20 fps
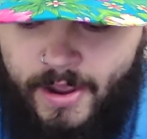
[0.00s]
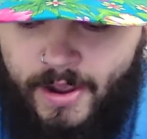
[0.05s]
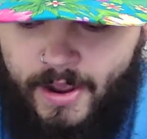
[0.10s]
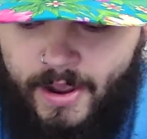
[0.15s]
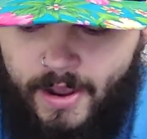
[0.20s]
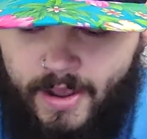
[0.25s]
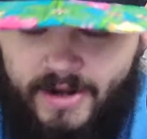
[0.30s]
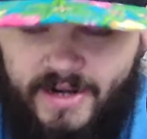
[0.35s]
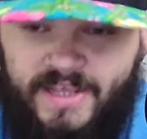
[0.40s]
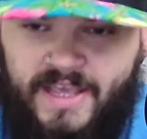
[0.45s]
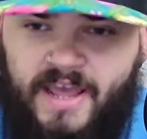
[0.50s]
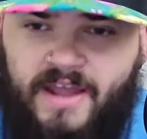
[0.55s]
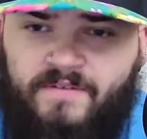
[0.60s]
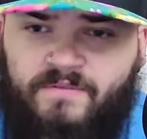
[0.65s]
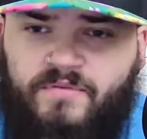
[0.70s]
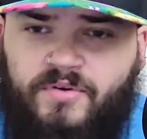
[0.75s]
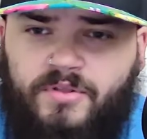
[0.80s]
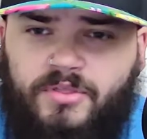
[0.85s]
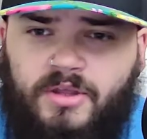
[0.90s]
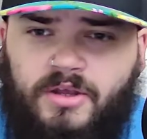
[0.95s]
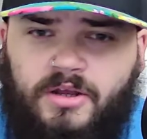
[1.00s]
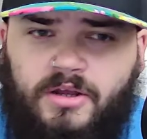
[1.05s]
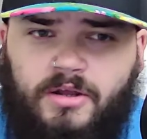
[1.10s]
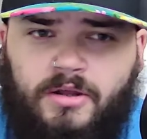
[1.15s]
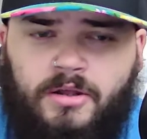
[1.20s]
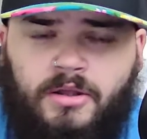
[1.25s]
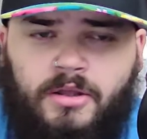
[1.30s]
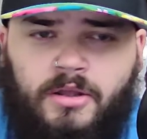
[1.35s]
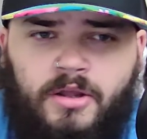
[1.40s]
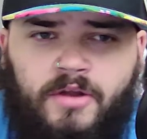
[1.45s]
And again, for
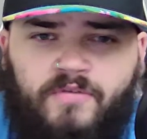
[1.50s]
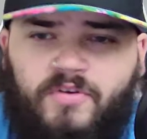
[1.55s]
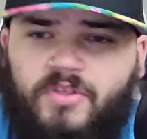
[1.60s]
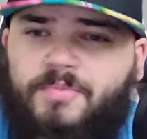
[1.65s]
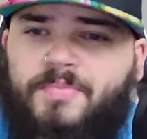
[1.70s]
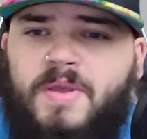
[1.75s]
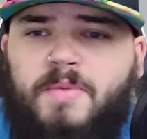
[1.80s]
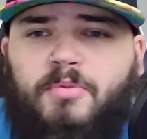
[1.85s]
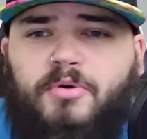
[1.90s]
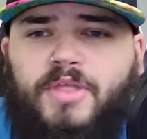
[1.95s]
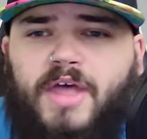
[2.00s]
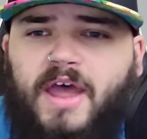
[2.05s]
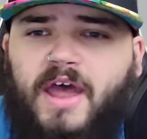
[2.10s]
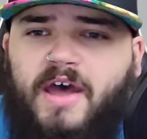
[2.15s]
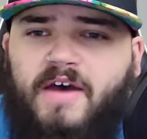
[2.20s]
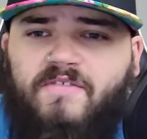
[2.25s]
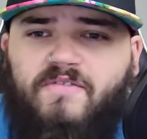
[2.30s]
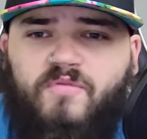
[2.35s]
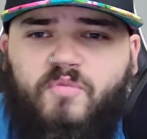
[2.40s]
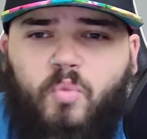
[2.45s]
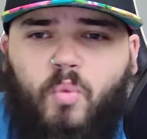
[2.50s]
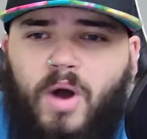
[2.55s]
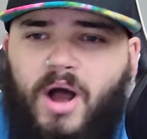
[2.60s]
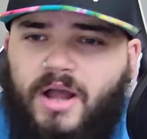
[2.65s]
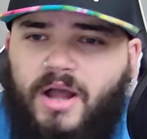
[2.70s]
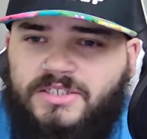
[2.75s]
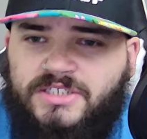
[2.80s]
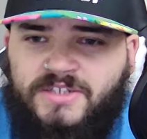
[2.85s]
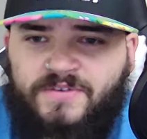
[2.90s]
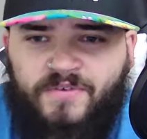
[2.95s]
the people that have
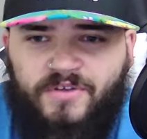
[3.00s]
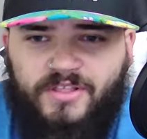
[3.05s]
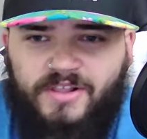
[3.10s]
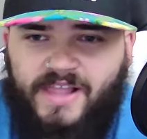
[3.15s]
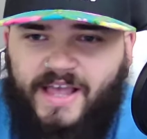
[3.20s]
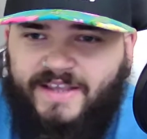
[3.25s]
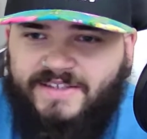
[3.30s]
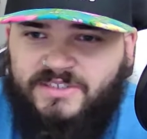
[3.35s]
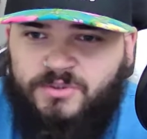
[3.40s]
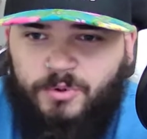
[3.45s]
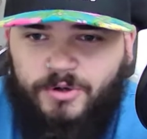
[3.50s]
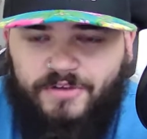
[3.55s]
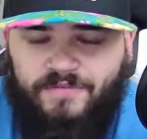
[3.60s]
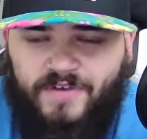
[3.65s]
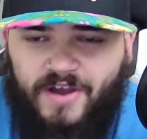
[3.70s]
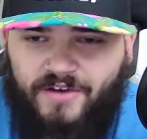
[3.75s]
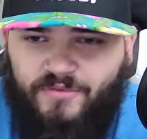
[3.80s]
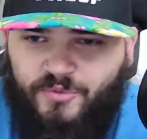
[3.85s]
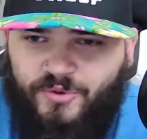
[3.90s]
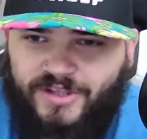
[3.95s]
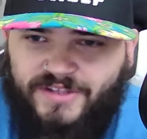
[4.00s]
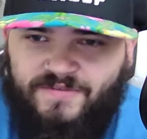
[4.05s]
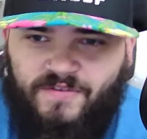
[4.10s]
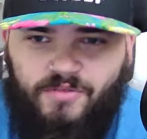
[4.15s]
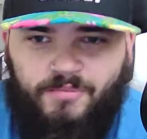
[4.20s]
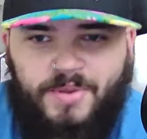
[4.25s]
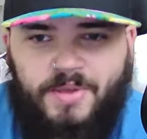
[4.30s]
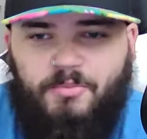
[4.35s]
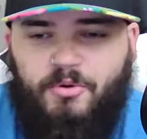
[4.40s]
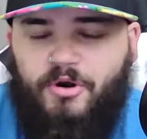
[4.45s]
watched for the last 25 weeks, for
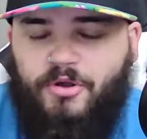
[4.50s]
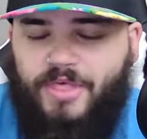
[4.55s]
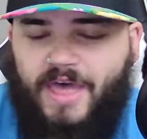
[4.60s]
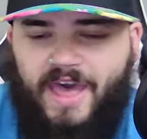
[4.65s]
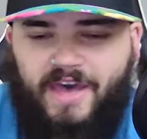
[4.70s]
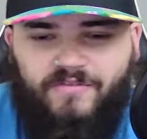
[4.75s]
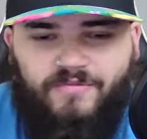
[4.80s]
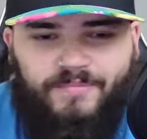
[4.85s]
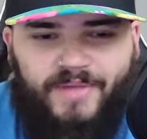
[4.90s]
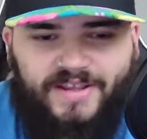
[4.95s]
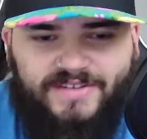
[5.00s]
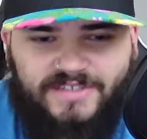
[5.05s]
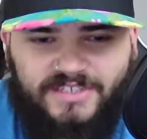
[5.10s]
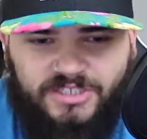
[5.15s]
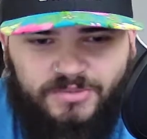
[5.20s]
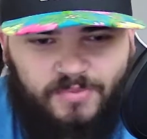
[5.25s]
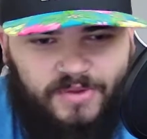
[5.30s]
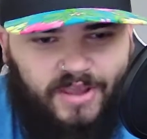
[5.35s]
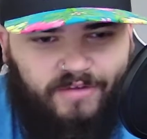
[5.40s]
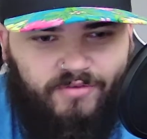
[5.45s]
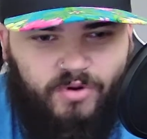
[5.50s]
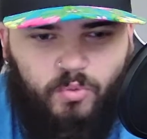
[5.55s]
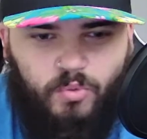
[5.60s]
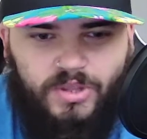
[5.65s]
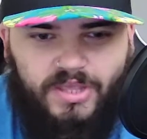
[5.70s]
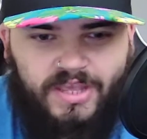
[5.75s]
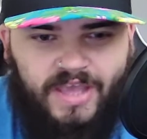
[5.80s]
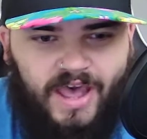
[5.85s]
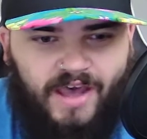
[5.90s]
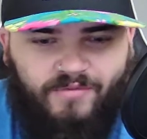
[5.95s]
the people that have messaged me every
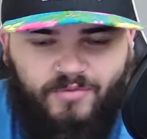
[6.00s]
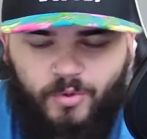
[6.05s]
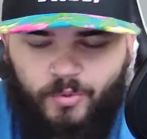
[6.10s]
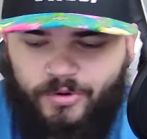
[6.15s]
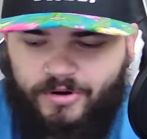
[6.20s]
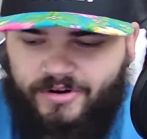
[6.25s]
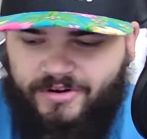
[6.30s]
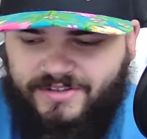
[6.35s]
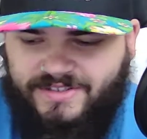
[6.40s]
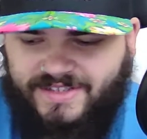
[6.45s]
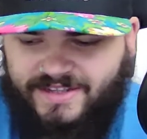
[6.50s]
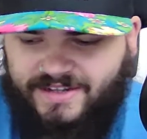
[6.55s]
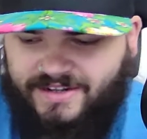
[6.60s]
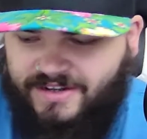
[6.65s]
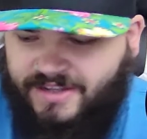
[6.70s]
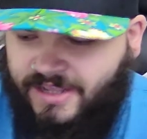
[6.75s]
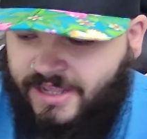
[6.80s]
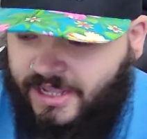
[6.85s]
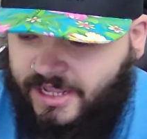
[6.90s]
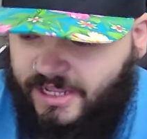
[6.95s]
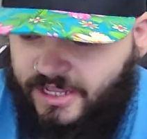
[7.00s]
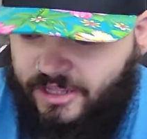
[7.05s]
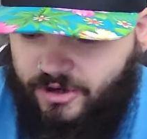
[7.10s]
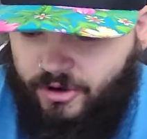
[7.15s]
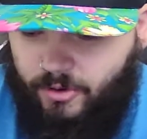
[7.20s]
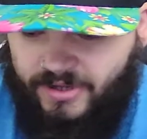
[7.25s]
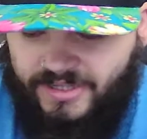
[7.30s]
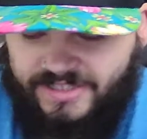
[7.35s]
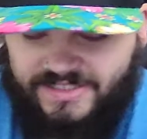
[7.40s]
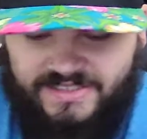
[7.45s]
week afterwards and, you
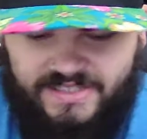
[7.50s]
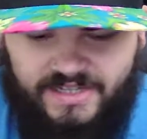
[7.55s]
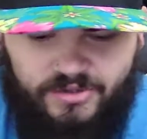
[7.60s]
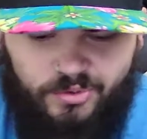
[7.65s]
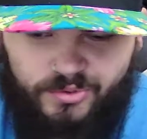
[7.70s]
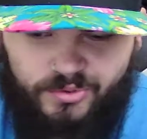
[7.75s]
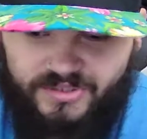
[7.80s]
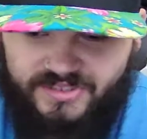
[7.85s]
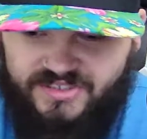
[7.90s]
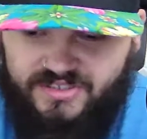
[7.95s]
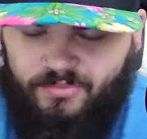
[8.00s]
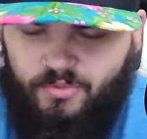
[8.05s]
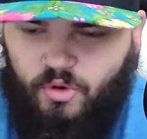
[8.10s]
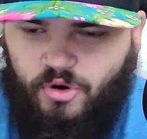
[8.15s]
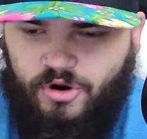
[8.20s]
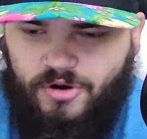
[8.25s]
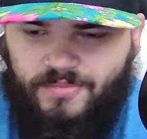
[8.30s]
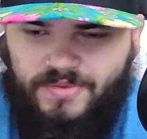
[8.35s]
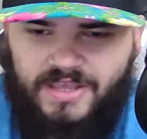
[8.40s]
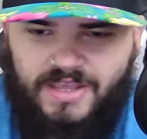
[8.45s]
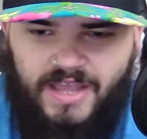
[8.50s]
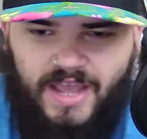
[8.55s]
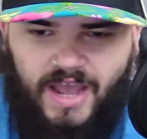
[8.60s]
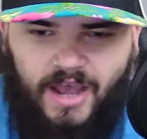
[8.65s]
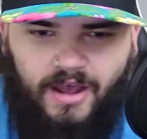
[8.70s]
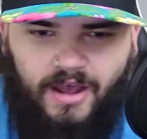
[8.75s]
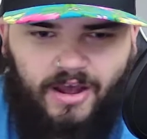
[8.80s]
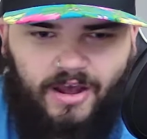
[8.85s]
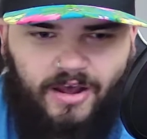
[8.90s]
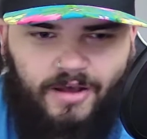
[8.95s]
know, continue to support me,
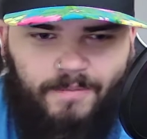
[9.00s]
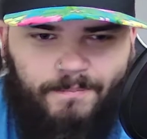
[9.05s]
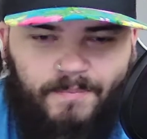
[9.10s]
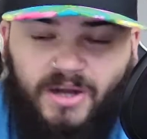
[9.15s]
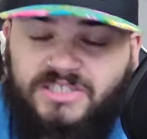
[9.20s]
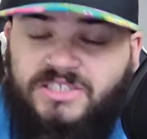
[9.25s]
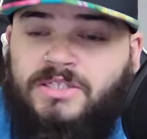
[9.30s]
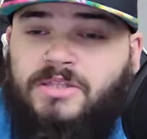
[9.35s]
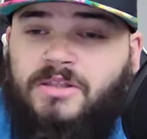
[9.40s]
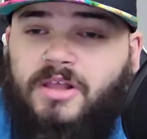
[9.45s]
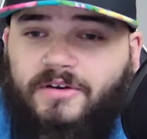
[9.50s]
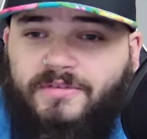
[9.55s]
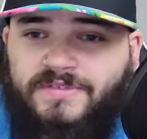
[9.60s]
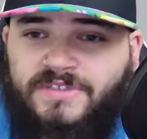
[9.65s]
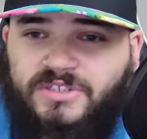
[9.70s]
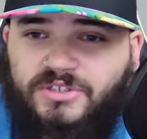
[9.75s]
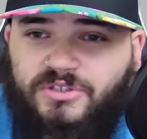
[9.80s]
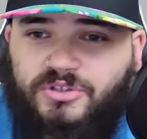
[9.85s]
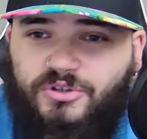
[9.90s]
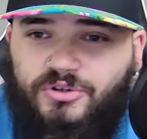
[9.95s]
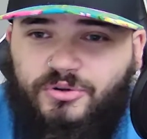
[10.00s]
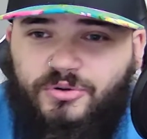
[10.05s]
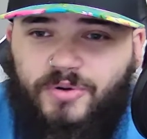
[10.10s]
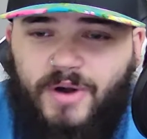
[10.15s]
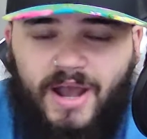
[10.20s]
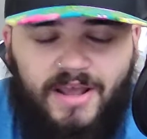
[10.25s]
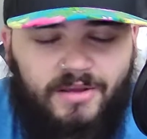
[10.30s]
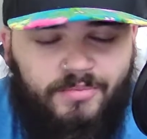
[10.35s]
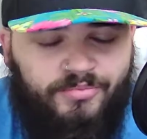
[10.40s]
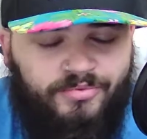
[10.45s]
much love to you.
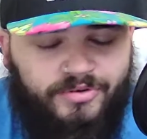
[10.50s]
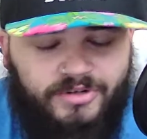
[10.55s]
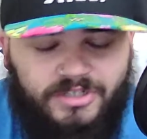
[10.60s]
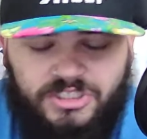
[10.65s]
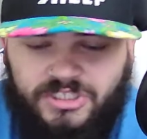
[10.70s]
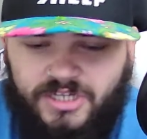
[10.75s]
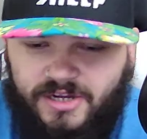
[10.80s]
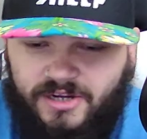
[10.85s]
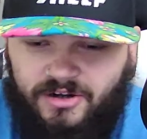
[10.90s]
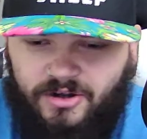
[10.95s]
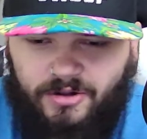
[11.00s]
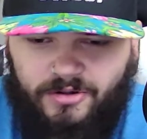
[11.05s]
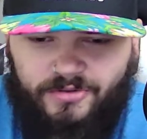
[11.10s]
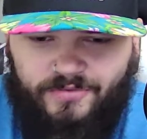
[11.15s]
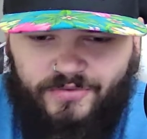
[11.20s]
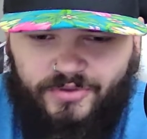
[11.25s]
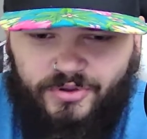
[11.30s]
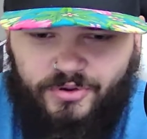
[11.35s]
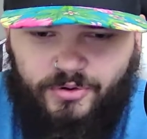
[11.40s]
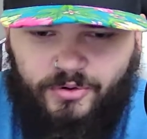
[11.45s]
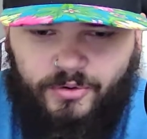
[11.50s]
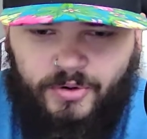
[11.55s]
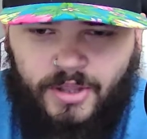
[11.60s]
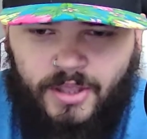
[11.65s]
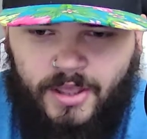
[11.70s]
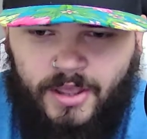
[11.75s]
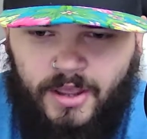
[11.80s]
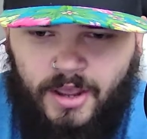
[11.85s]
I appreciate all of you.